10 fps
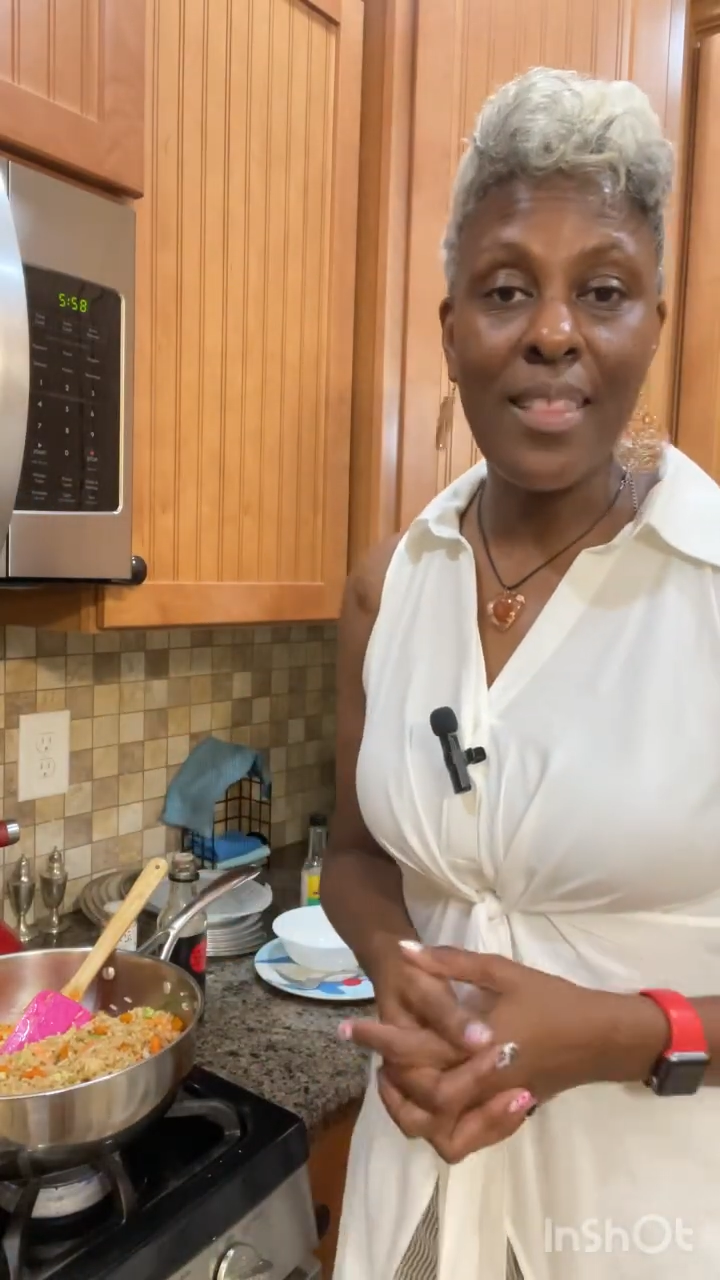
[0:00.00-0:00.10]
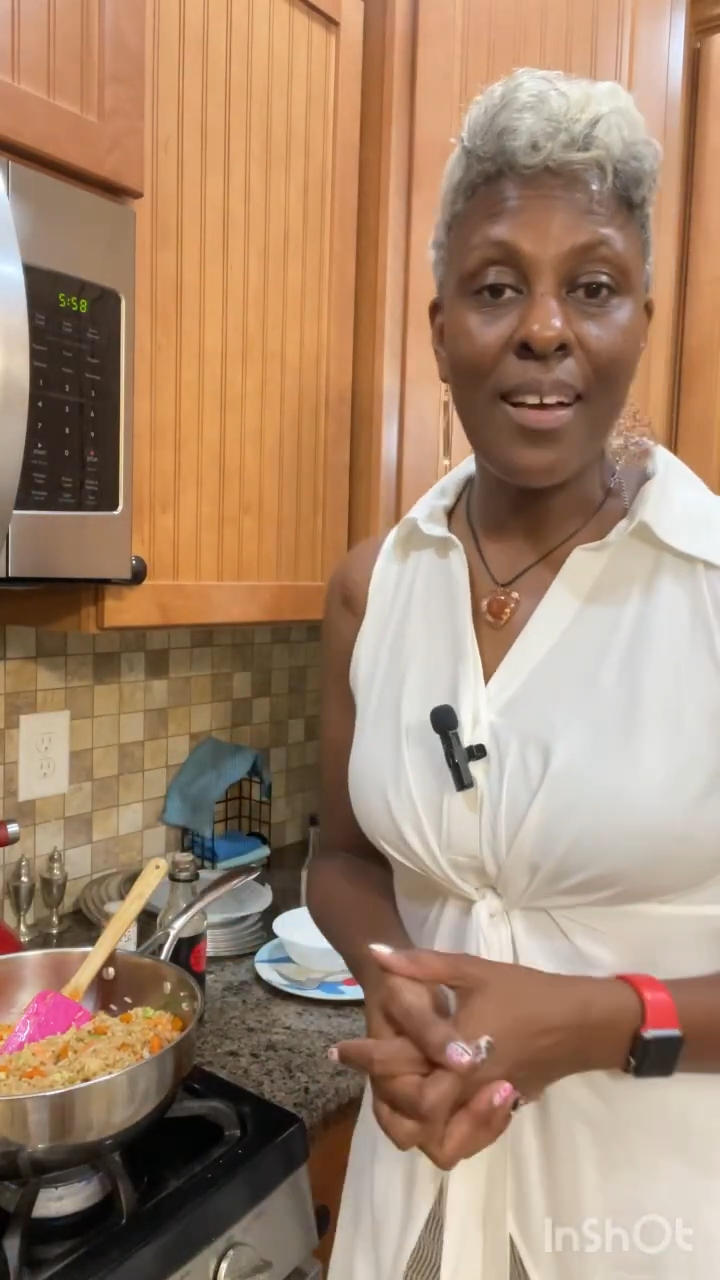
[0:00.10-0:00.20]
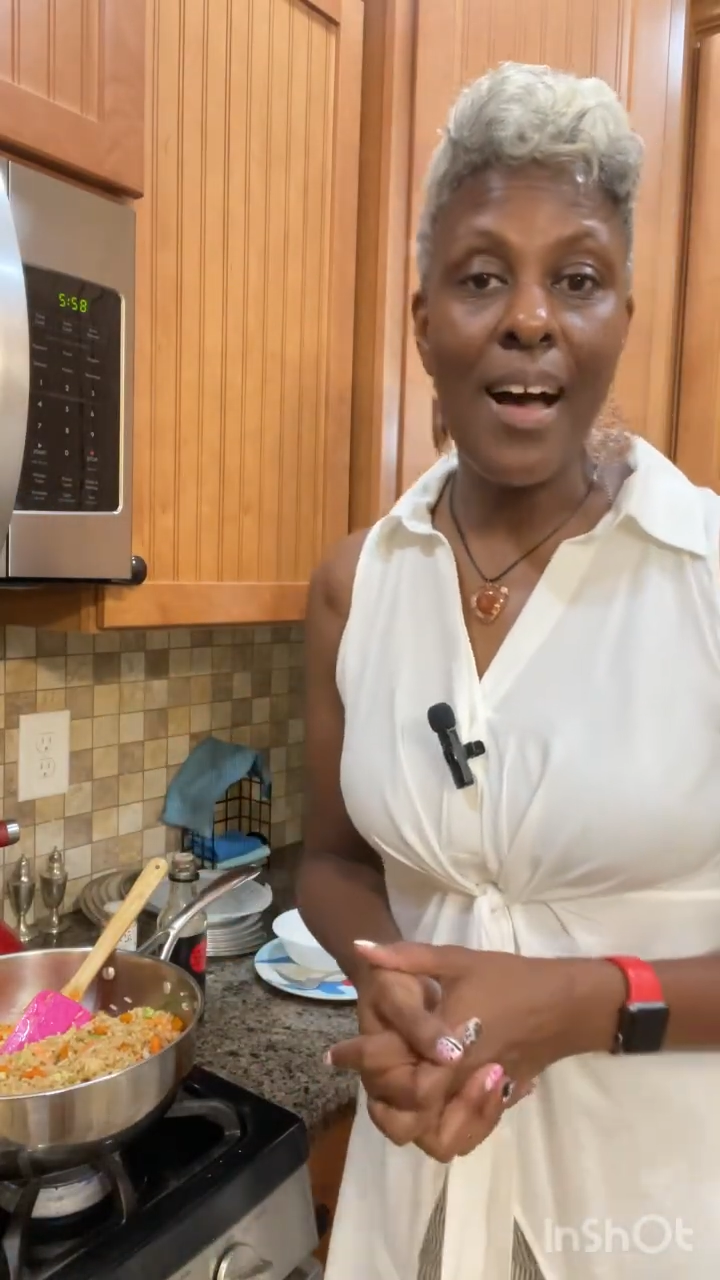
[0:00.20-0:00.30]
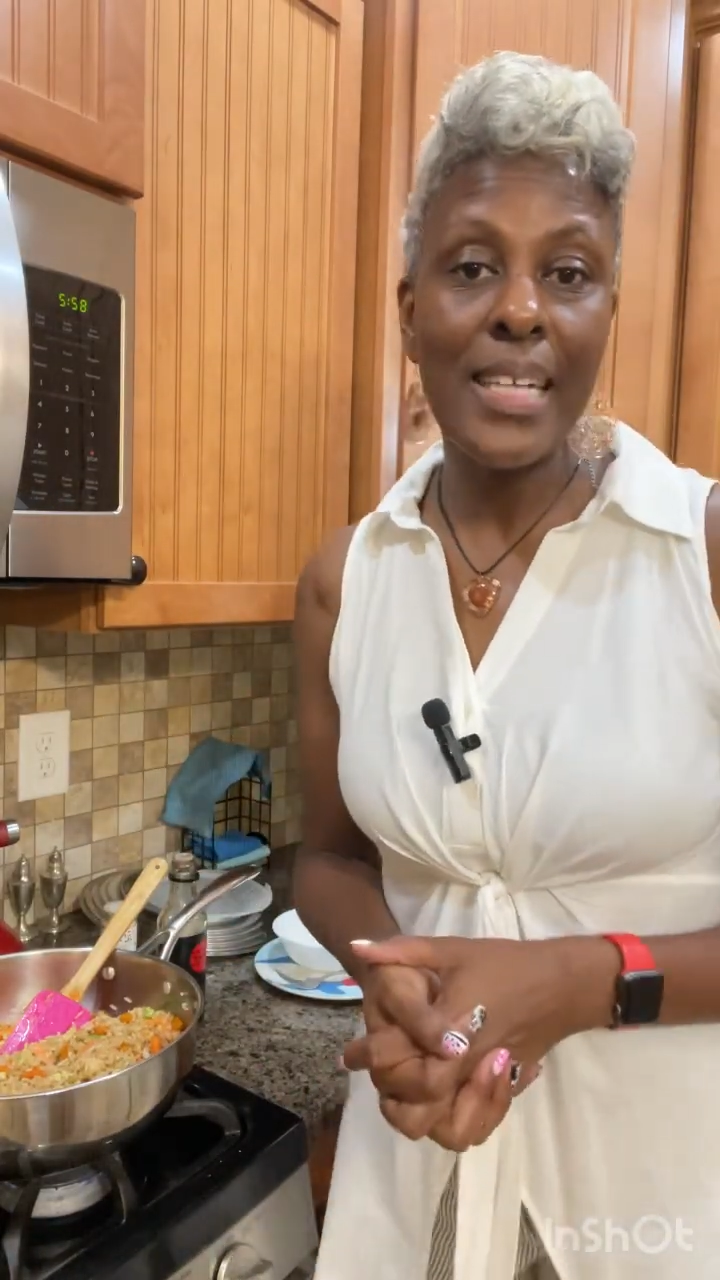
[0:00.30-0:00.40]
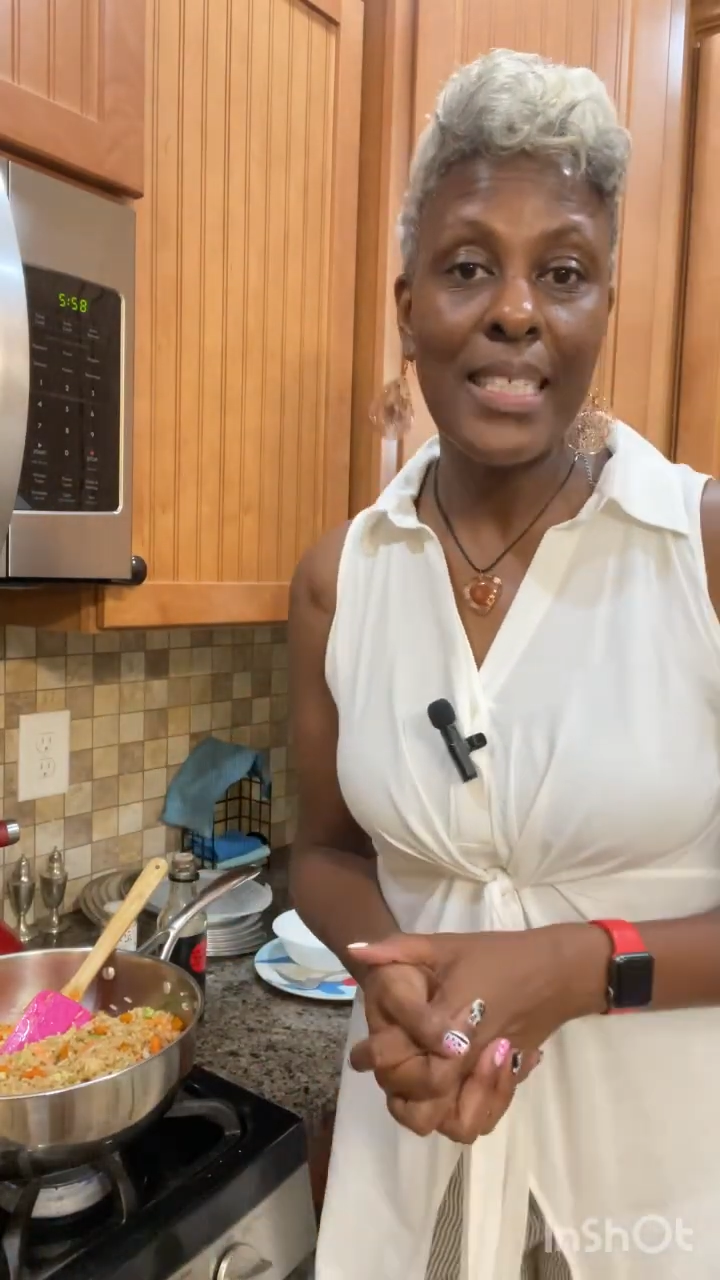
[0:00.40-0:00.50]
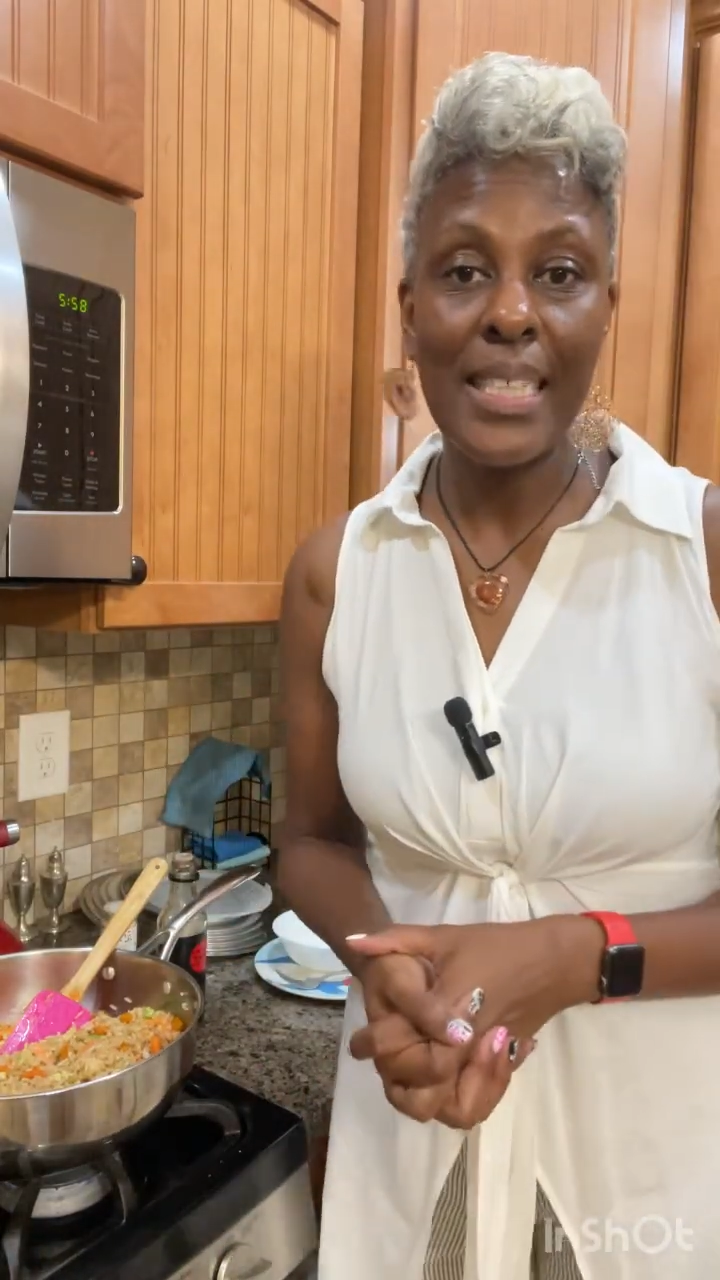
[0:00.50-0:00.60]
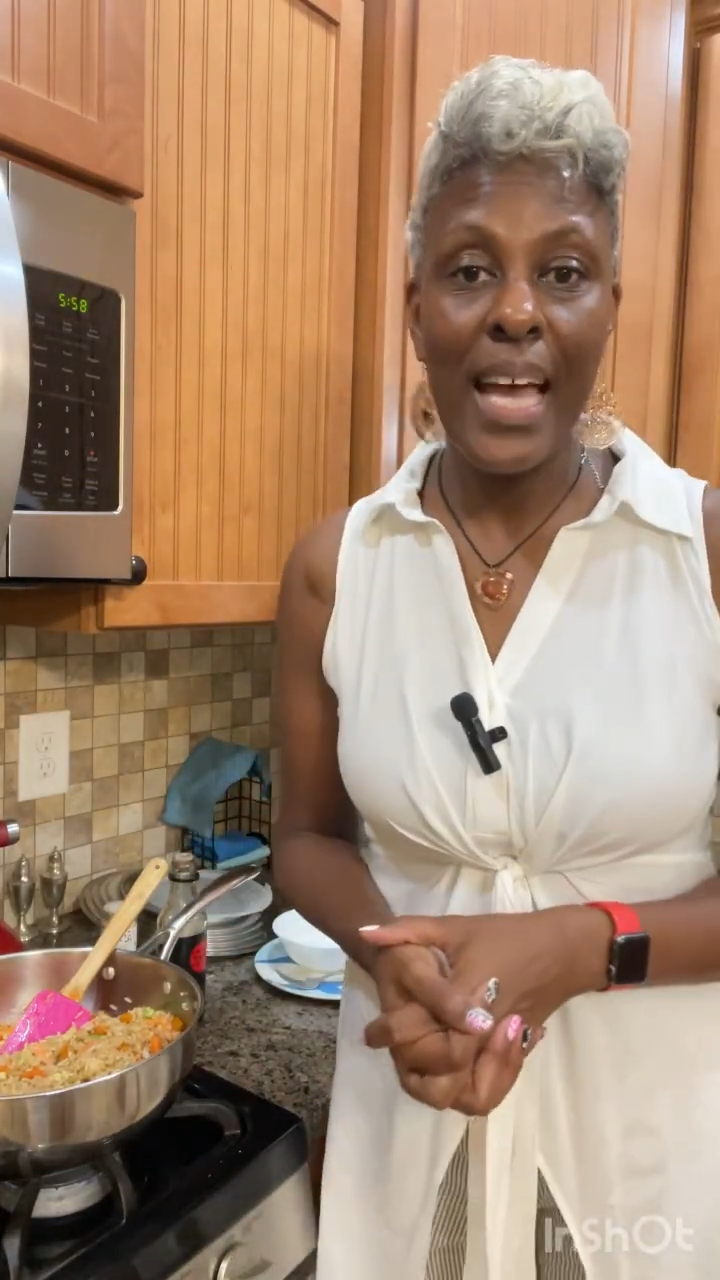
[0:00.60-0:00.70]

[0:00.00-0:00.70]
the content